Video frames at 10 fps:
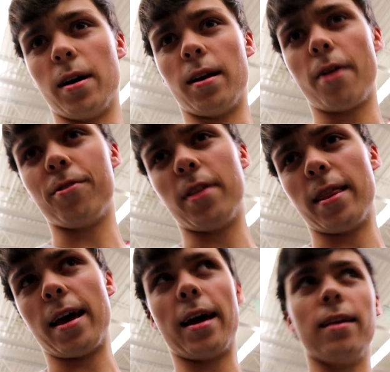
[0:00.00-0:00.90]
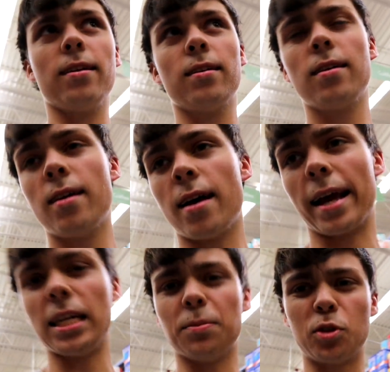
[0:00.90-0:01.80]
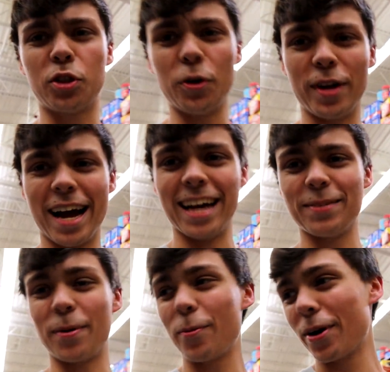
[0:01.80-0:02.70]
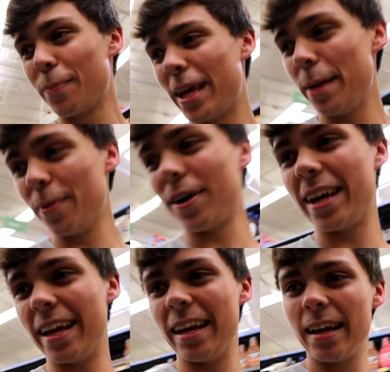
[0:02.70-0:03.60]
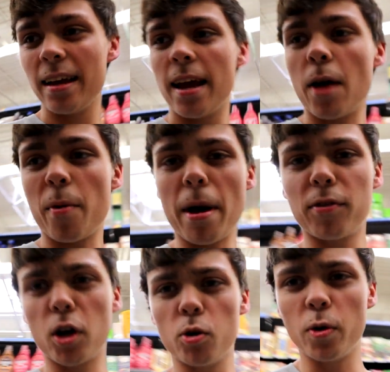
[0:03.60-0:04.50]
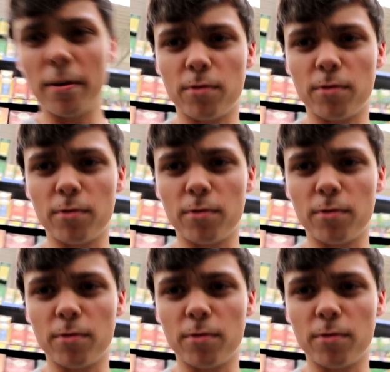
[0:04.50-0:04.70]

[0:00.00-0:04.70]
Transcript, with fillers: But other than that, I guess I'm screwed, guys. But we're going to keep looking, and we might have to go to a